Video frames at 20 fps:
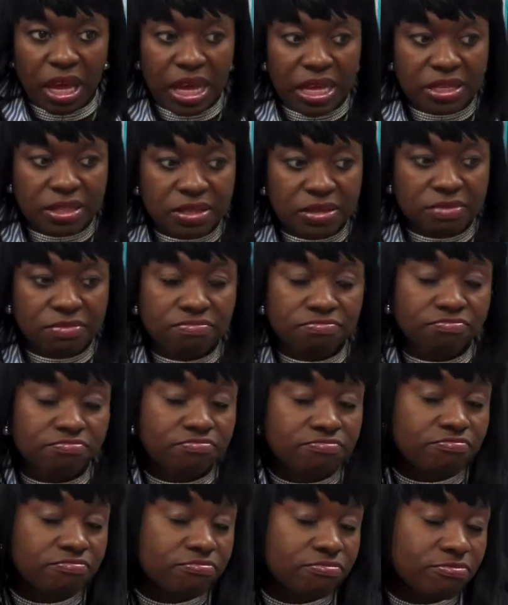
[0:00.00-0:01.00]
As
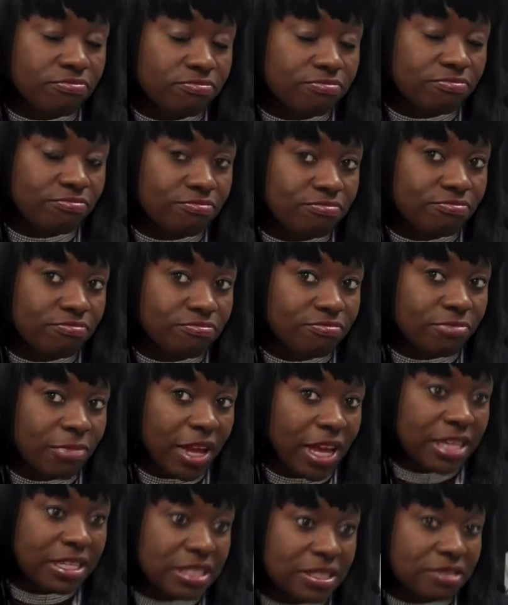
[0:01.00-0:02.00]

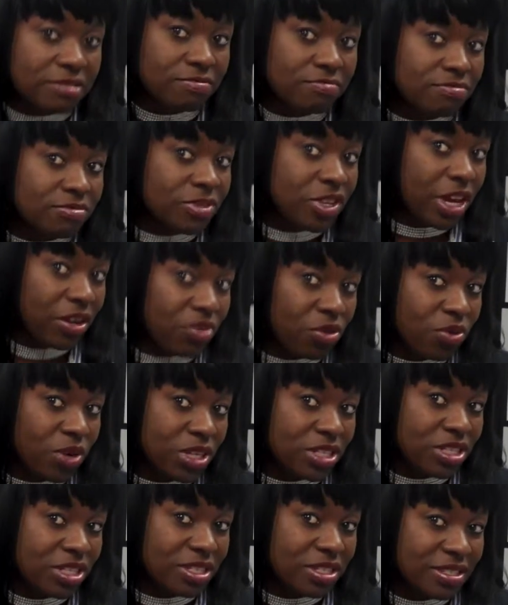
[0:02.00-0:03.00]
you have a
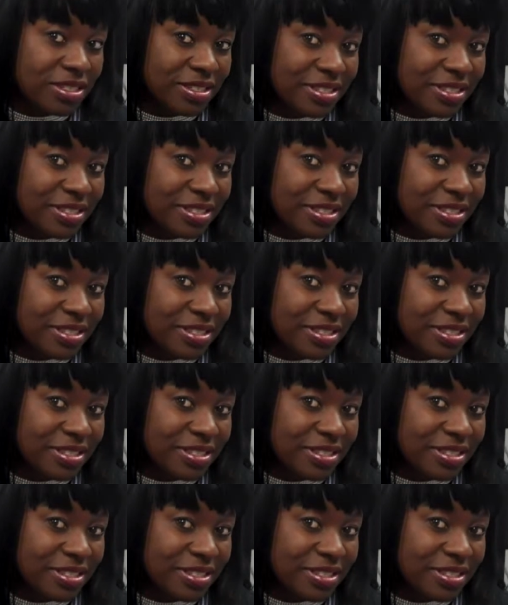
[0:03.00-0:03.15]
question?